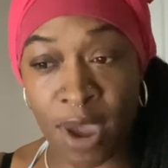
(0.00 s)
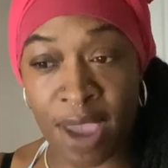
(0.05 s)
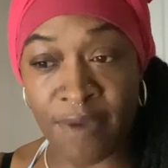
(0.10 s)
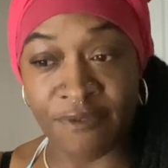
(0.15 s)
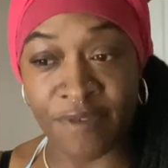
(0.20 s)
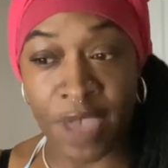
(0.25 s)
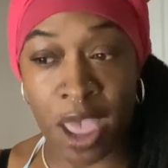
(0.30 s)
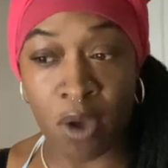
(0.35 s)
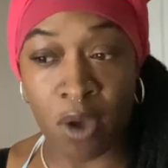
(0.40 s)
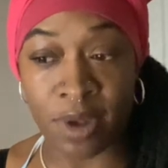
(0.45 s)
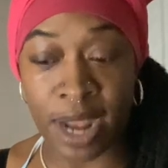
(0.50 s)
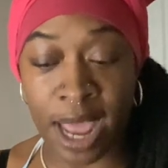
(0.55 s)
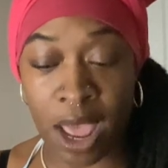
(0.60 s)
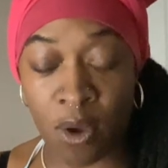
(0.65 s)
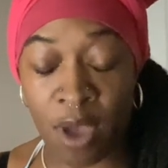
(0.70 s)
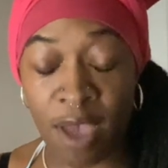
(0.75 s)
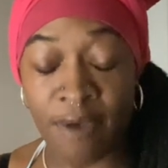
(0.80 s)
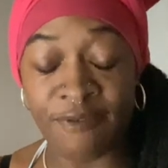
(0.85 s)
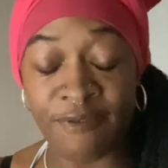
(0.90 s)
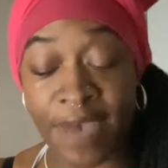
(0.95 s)
and find
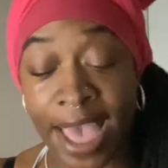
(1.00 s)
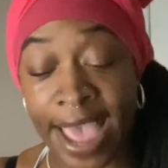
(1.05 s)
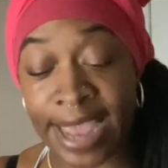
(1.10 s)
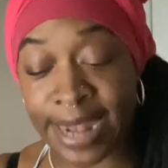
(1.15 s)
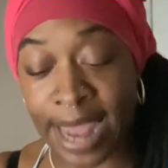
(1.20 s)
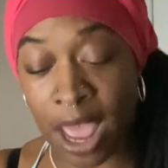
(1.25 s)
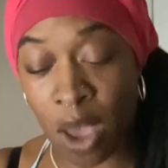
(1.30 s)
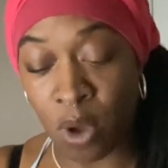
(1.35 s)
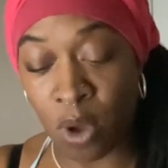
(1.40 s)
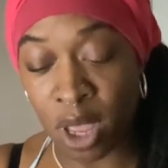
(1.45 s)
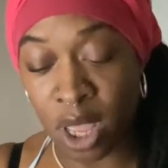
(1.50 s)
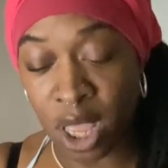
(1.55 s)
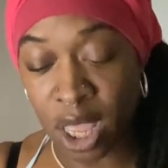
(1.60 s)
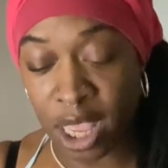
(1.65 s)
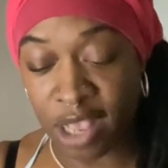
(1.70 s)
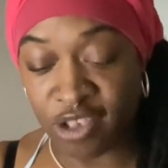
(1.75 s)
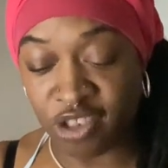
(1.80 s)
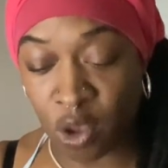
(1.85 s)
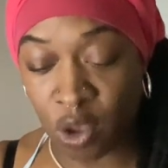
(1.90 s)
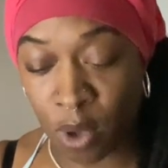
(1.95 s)
out.
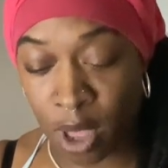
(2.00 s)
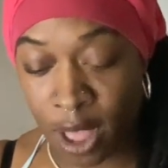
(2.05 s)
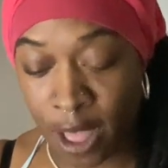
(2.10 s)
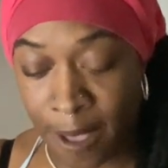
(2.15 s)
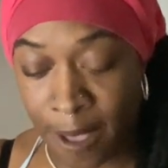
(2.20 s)
And so,